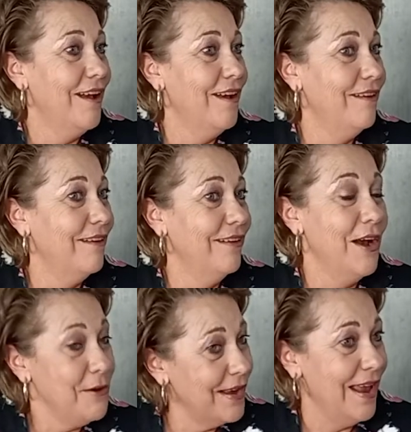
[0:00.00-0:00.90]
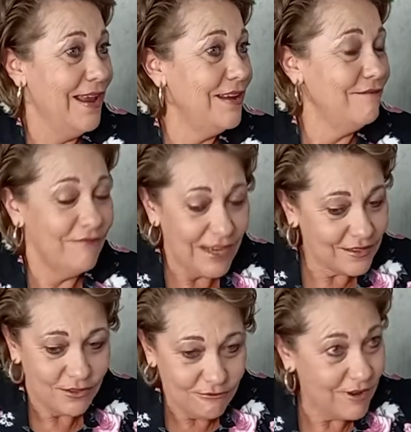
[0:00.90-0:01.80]
go, okay,
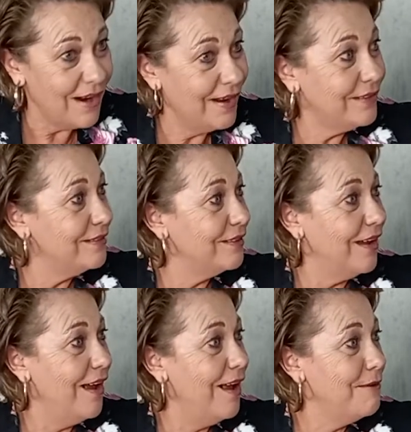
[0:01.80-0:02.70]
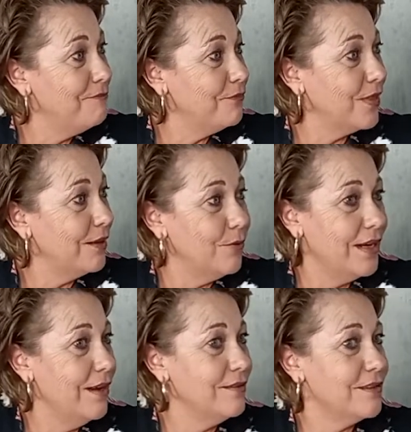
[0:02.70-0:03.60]
that's all right. We
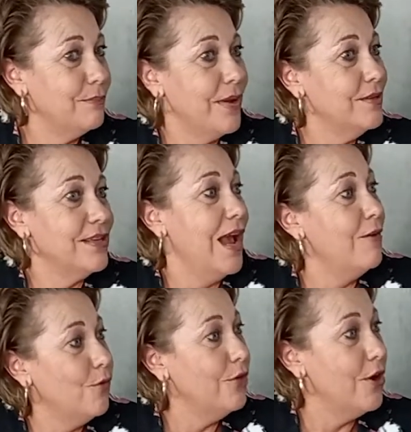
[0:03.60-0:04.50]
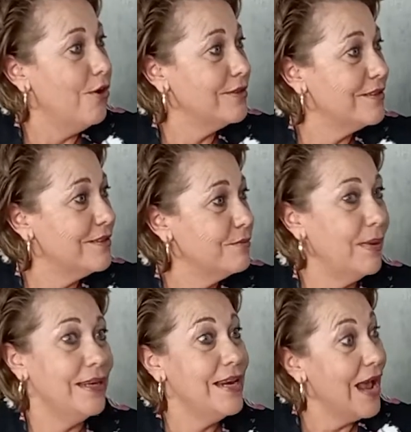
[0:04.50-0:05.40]
don't supposed to have all the answers.
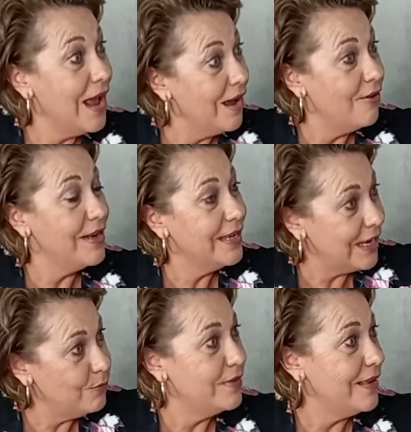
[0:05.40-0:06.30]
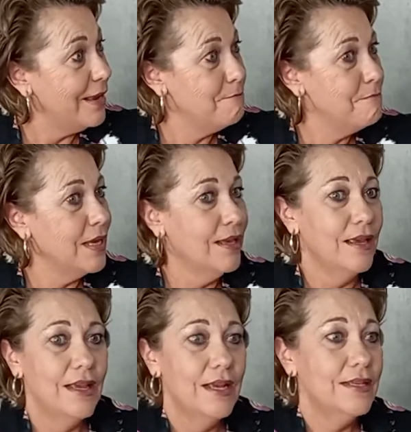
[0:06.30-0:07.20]
But now, again with him,
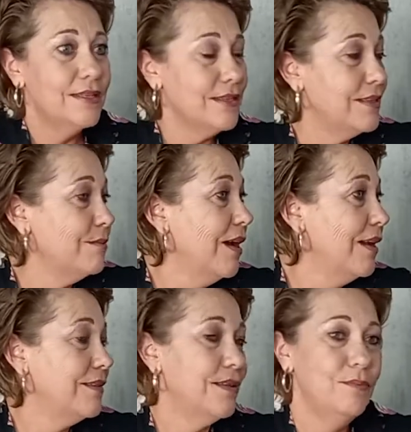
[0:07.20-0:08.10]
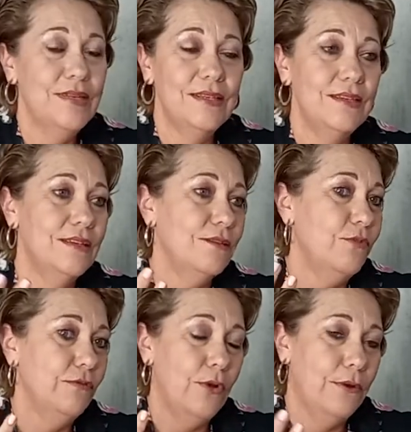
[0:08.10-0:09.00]
systemize the business.
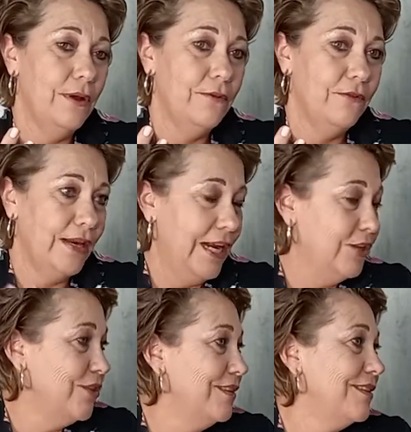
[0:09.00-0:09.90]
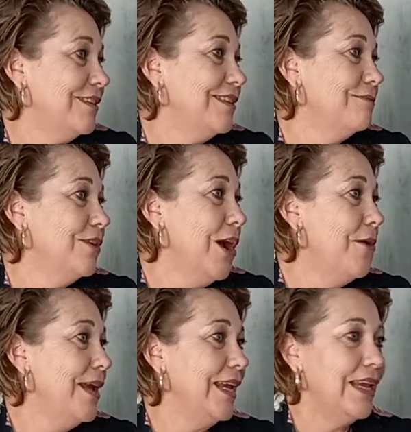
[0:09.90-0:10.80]
We've got a financial system
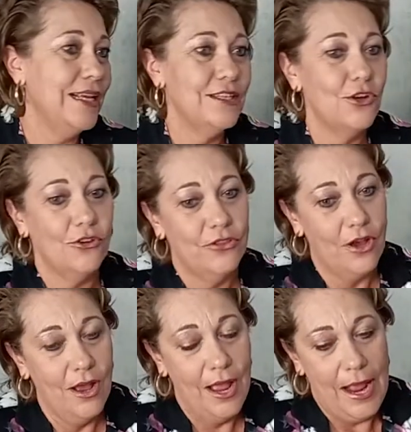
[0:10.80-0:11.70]
going. He's got the